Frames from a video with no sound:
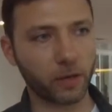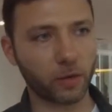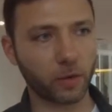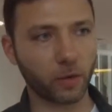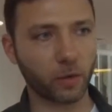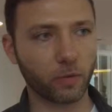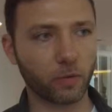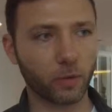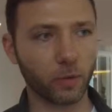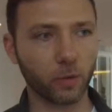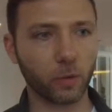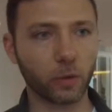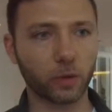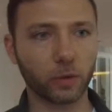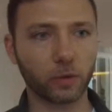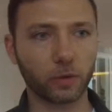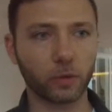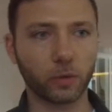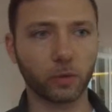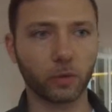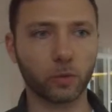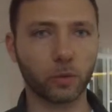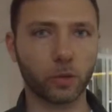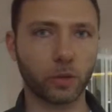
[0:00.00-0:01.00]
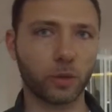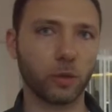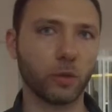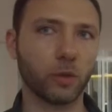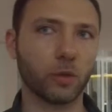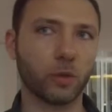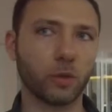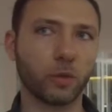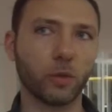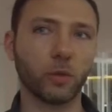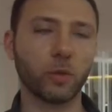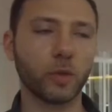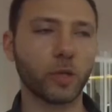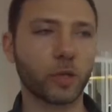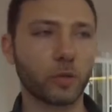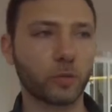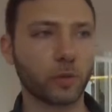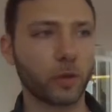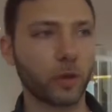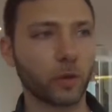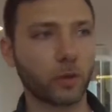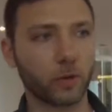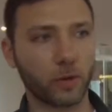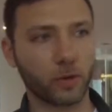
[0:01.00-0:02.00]
So if you want to see your 2 weeks
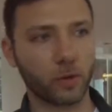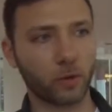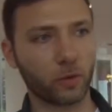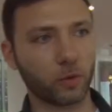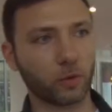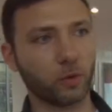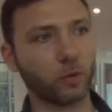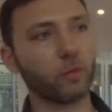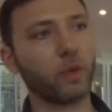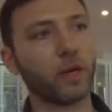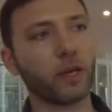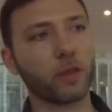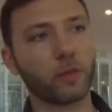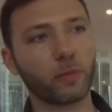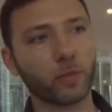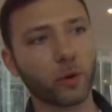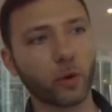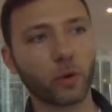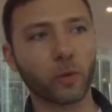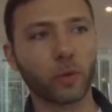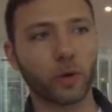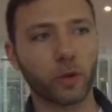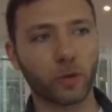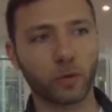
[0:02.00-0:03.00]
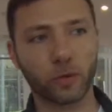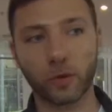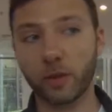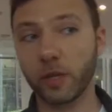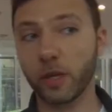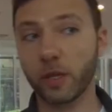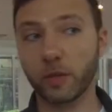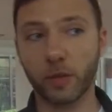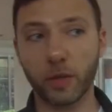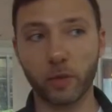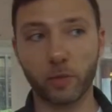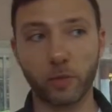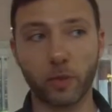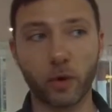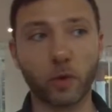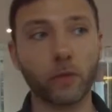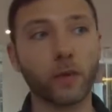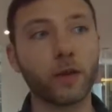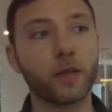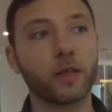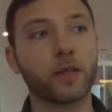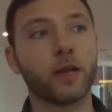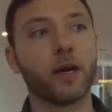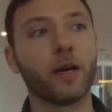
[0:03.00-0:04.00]
progress or 2 months progress or 6 months
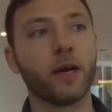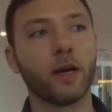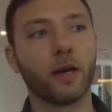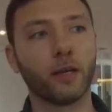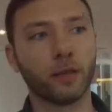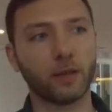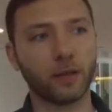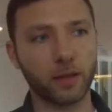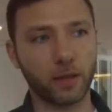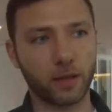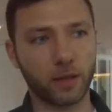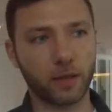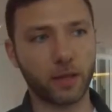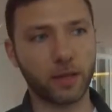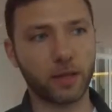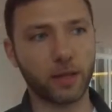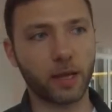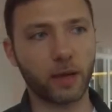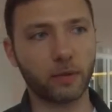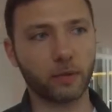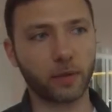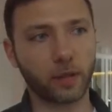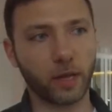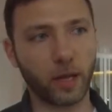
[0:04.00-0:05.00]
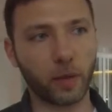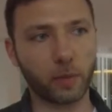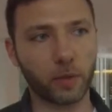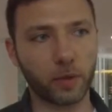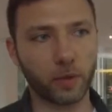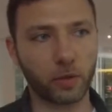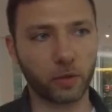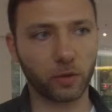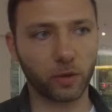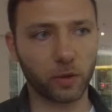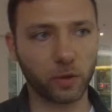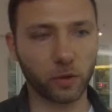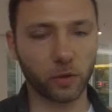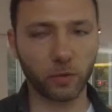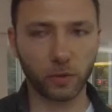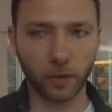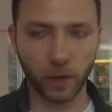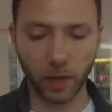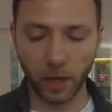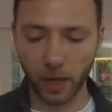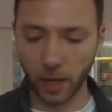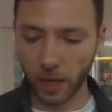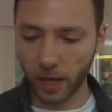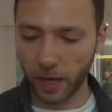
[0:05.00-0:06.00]
progress, this is the stuff that happens on the
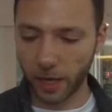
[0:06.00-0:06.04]
server.